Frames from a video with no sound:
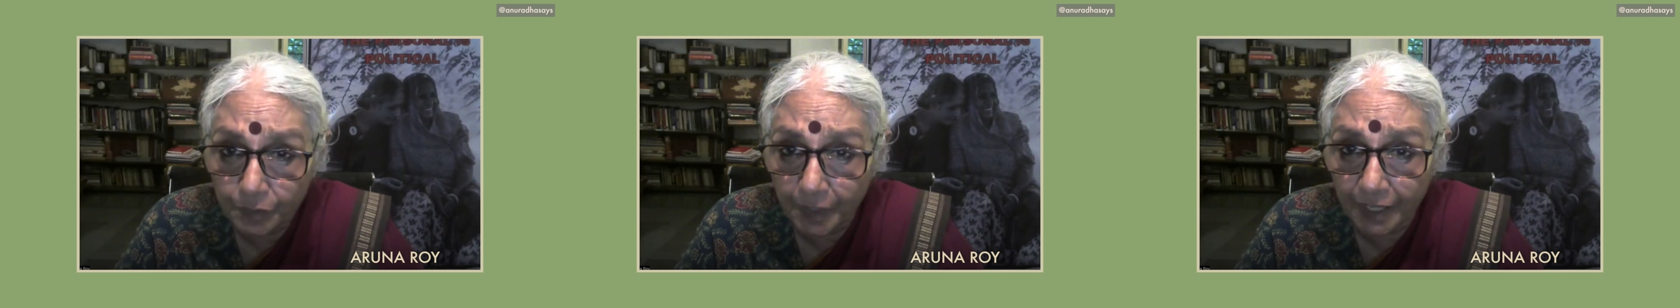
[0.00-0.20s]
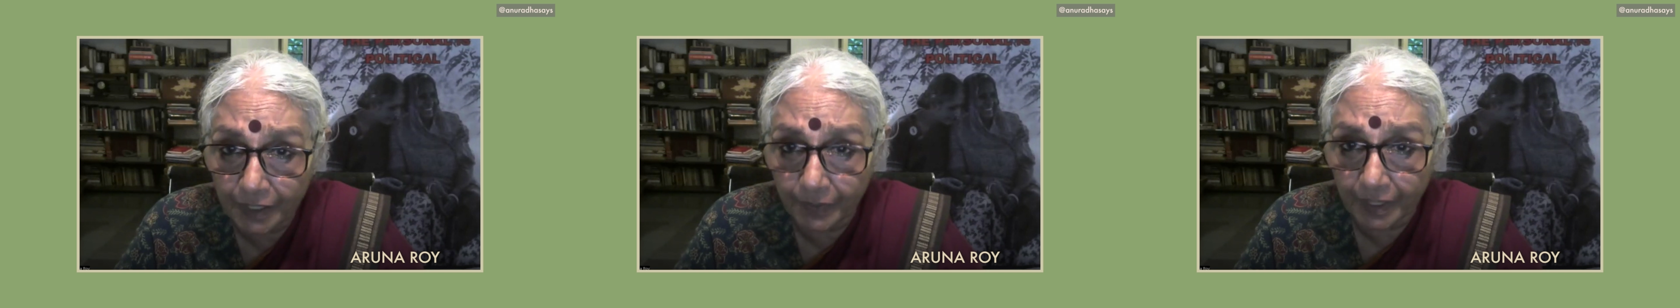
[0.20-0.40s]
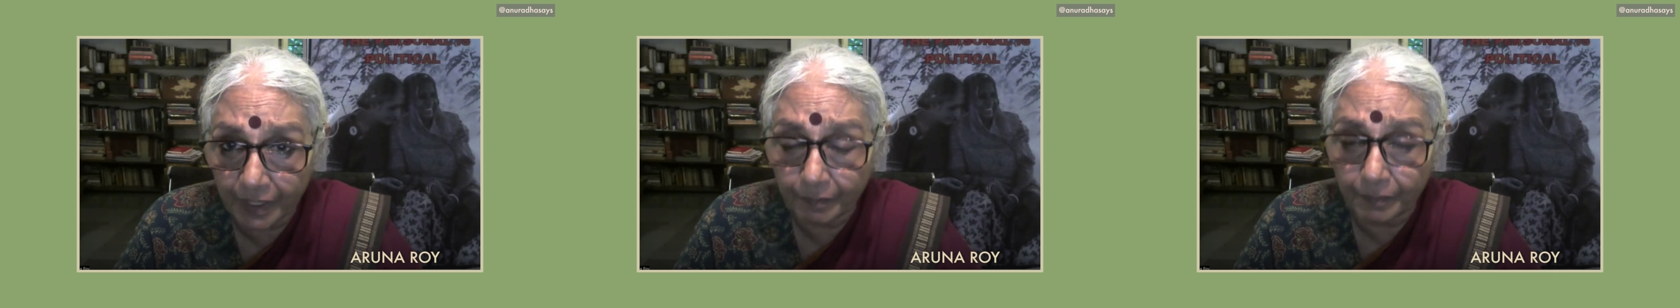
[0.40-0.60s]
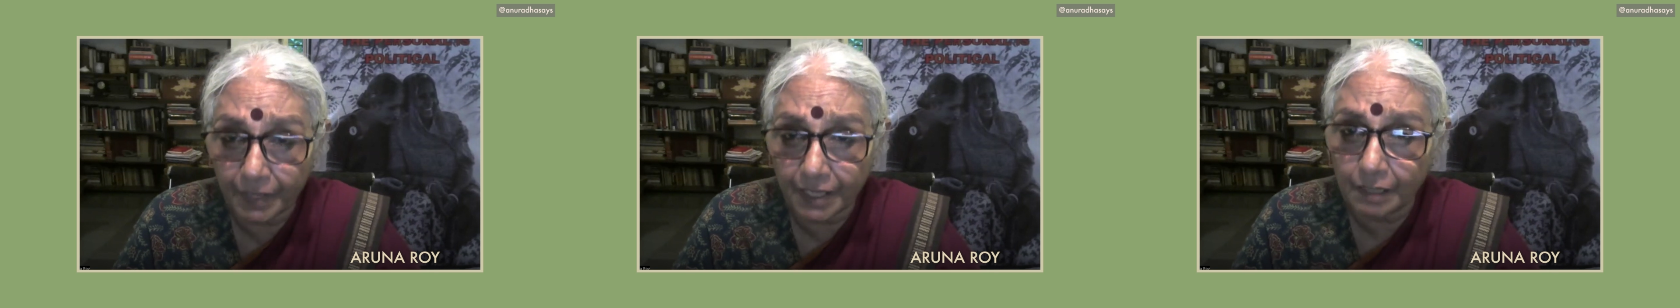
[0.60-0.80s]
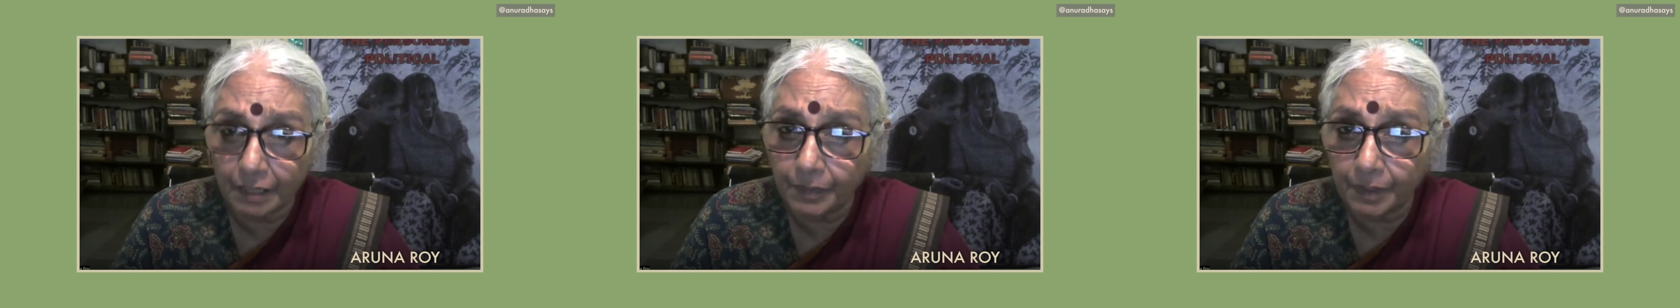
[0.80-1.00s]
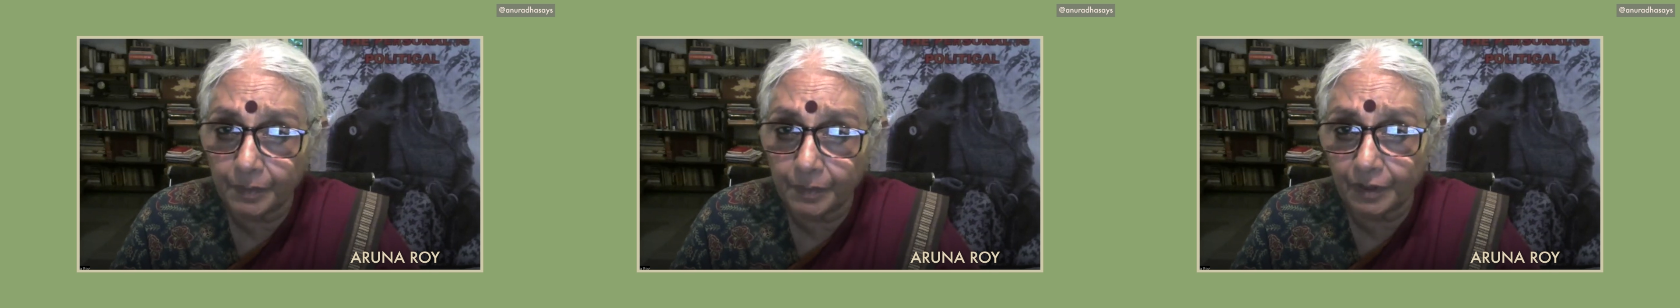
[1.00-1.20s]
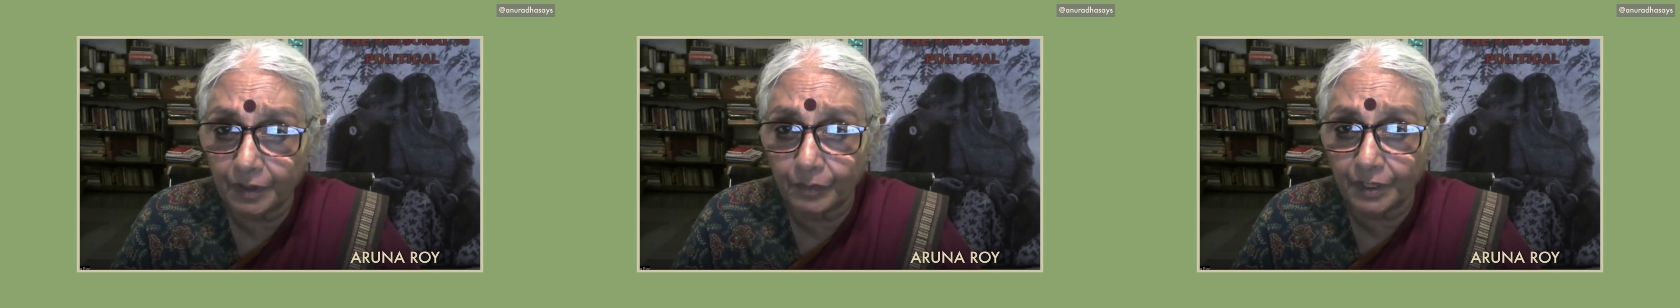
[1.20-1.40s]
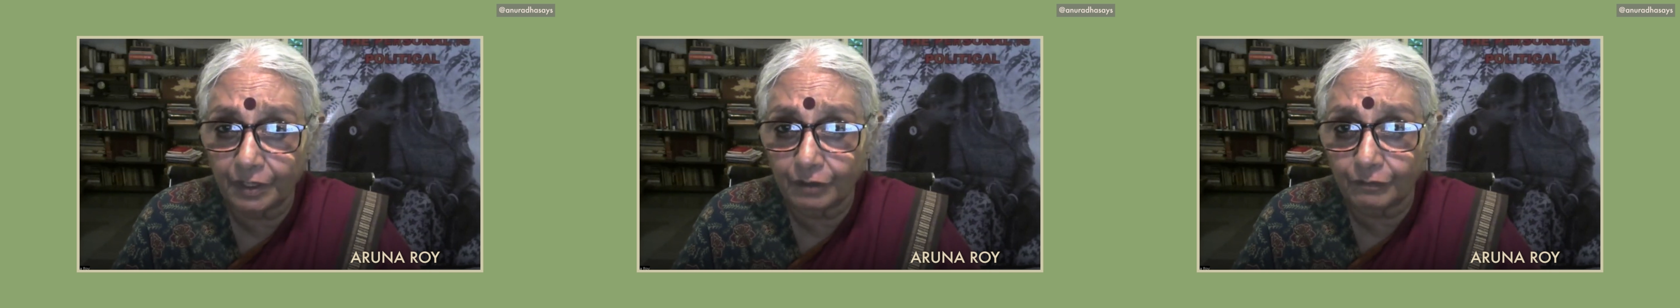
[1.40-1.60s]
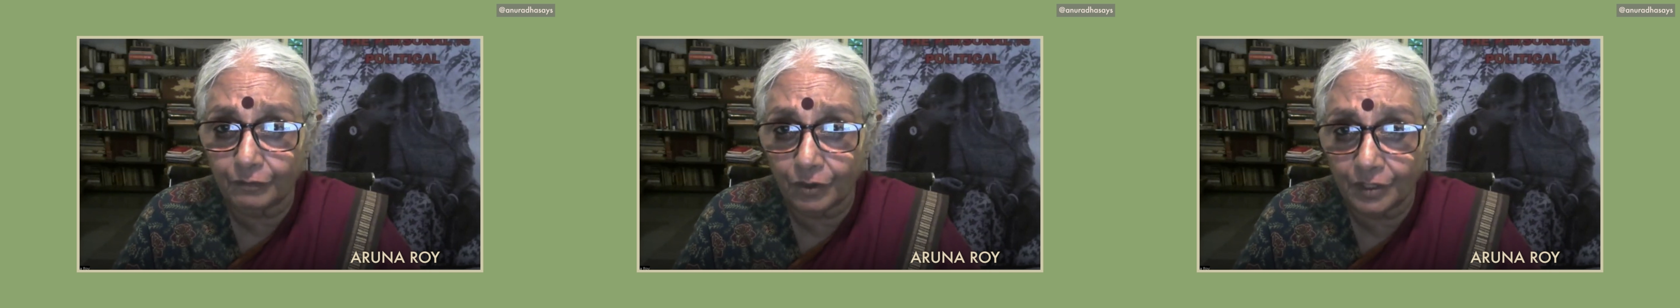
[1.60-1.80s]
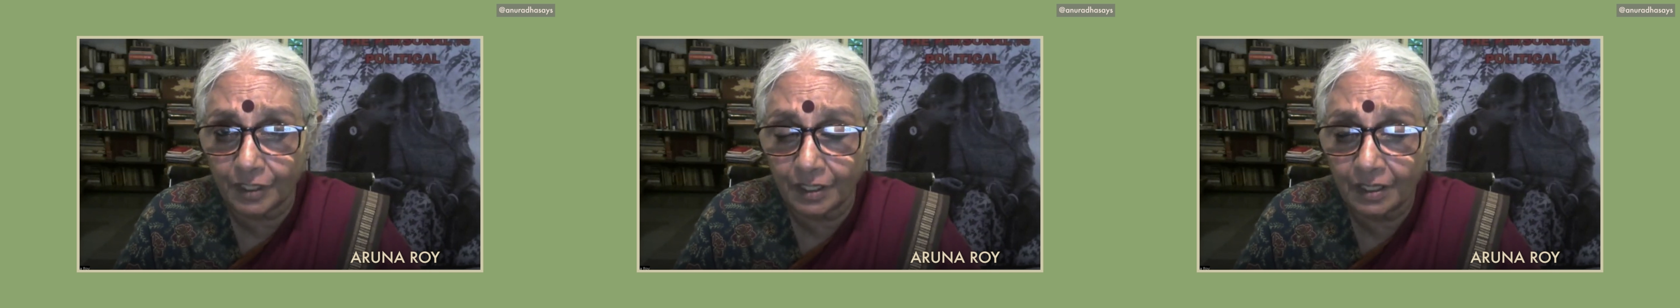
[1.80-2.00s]
by the way. Many people have been
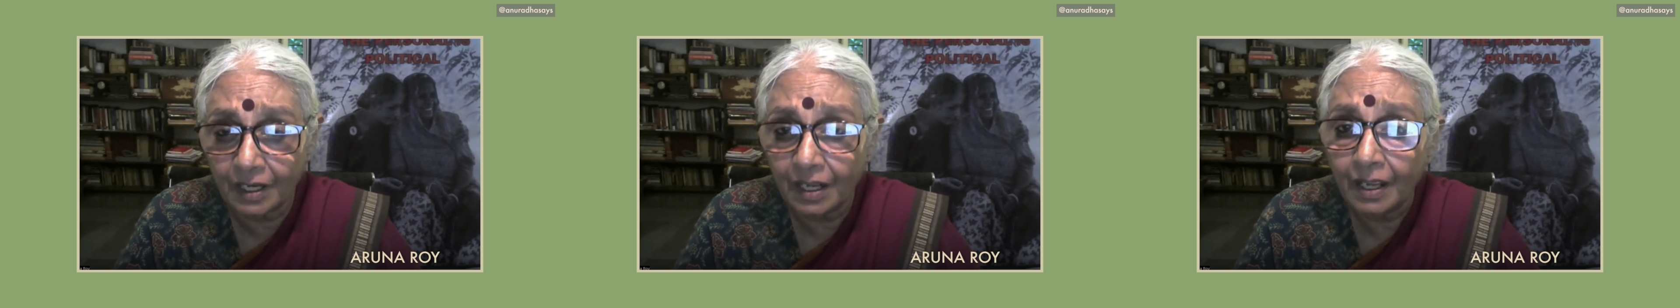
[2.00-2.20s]
defrauded.